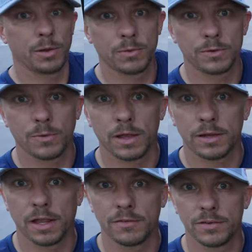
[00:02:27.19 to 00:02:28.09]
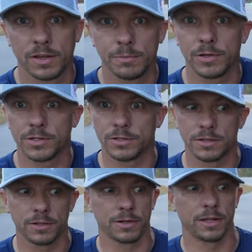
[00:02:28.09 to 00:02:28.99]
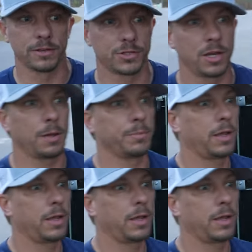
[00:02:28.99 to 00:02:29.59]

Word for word: I wonder why I didn't have any tape measures the other day in the shop.